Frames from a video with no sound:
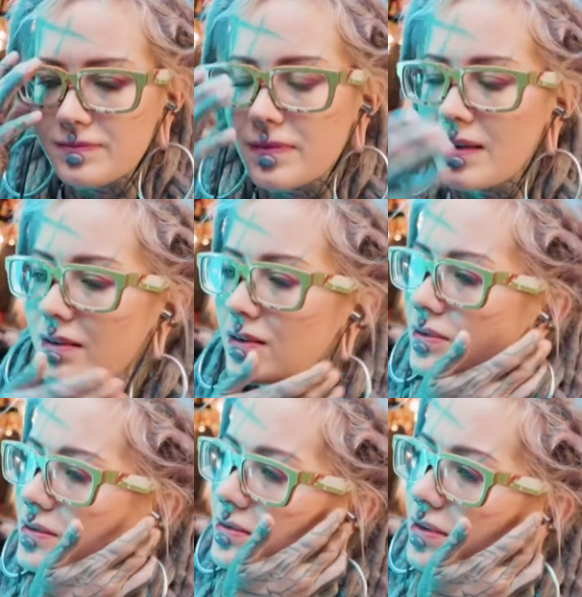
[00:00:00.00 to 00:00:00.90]
it
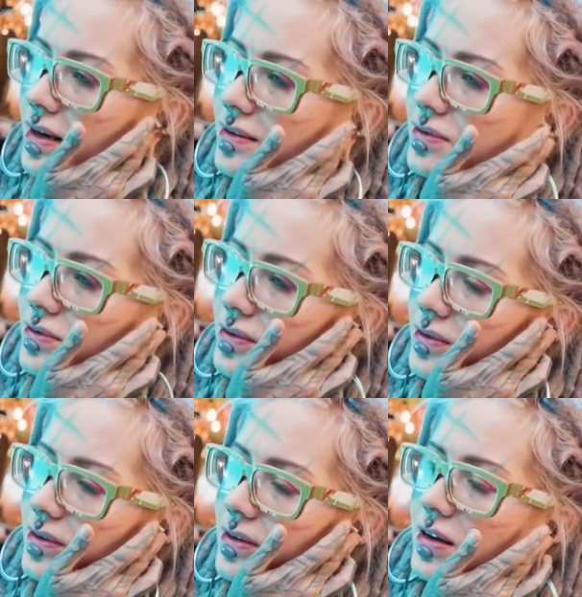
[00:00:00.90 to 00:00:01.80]
goes straight to
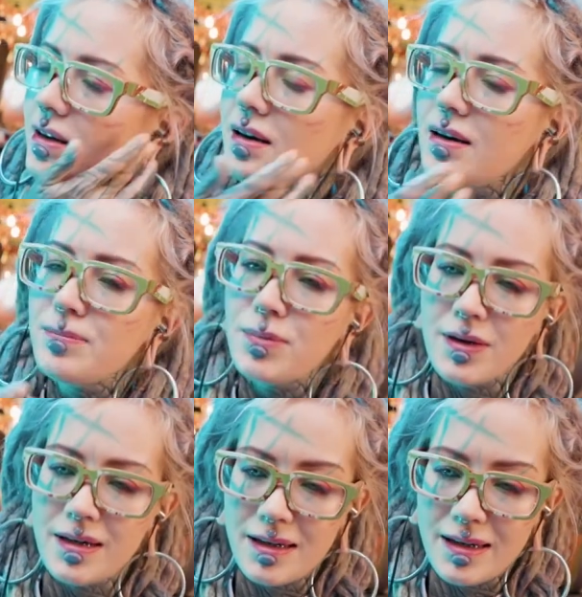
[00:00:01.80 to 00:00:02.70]
your
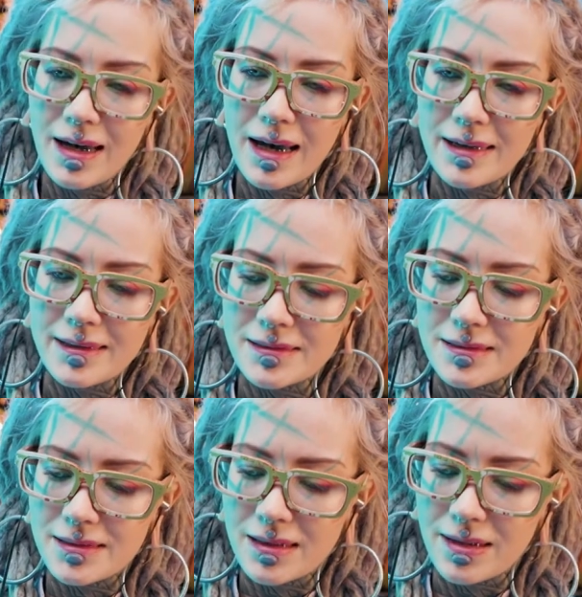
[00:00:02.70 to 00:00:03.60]
body
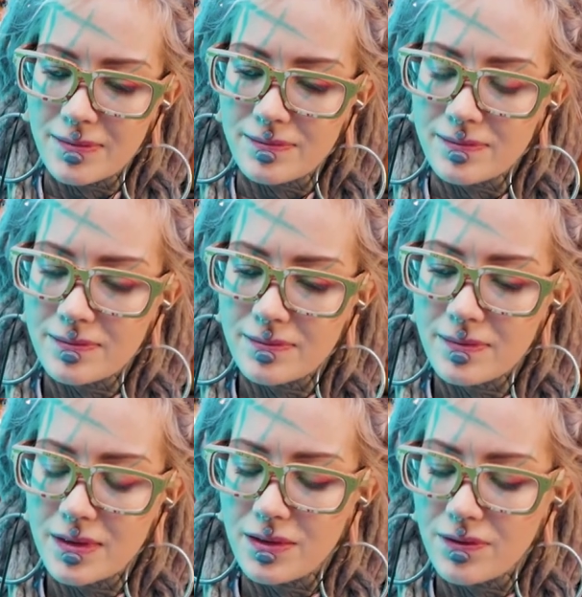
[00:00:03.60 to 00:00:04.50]
and
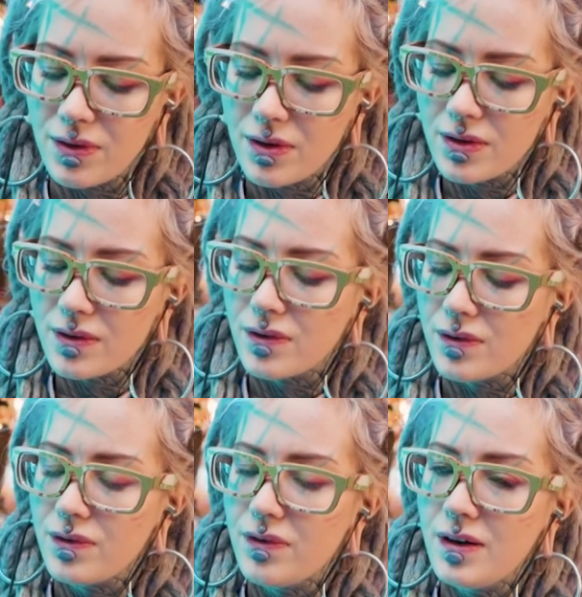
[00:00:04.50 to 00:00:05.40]
give a lot
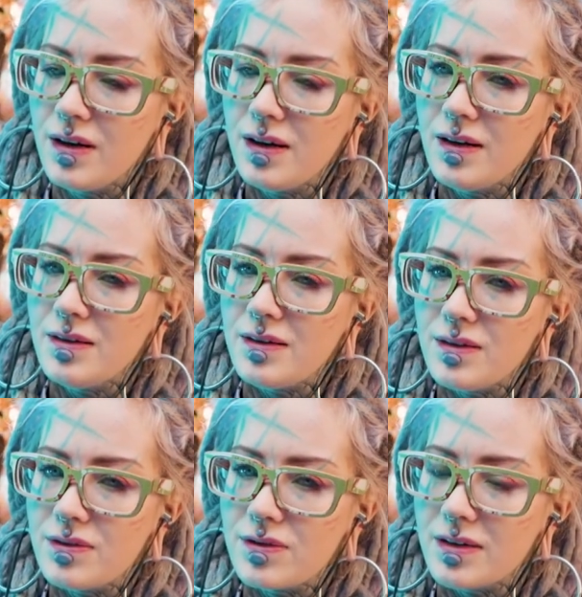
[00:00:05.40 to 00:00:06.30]
of
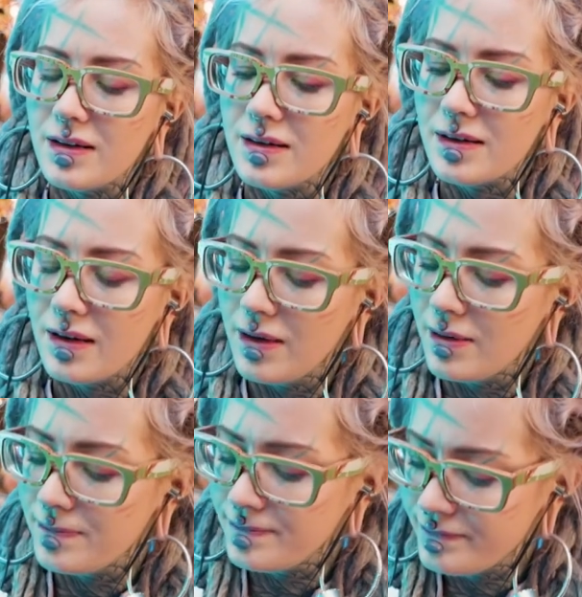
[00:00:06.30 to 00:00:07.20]
different
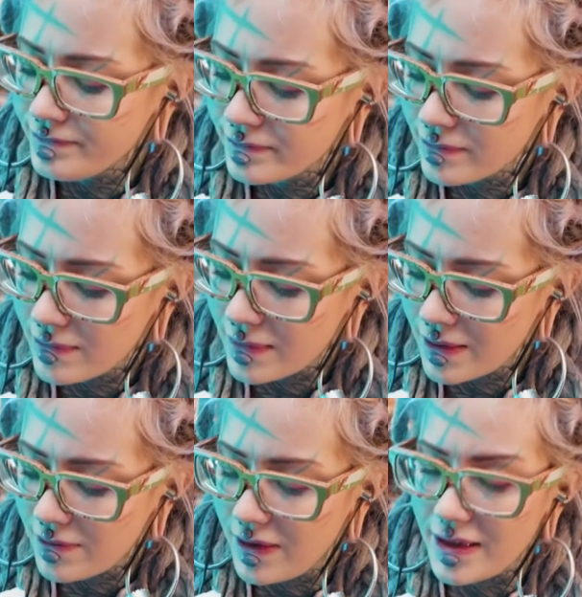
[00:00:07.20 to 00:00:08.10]

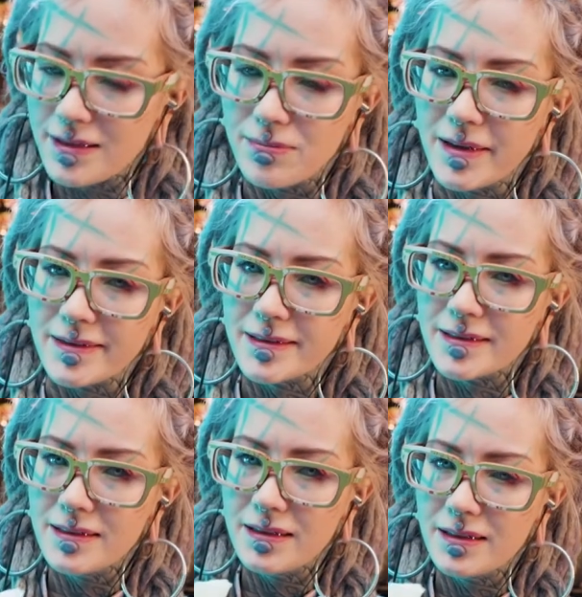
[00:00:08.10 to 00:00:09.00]

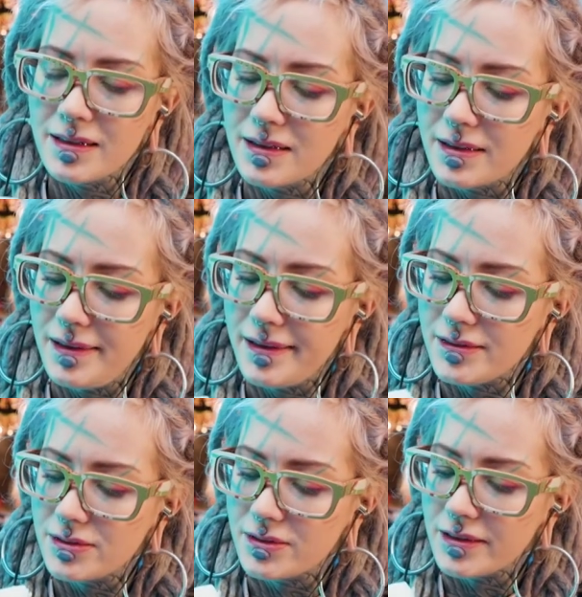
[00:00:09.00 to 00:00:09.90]
vitamins
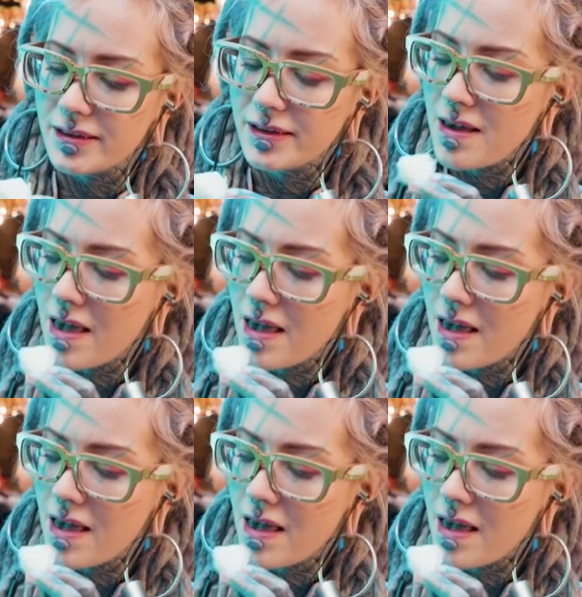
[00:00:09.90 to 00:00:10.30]
into it.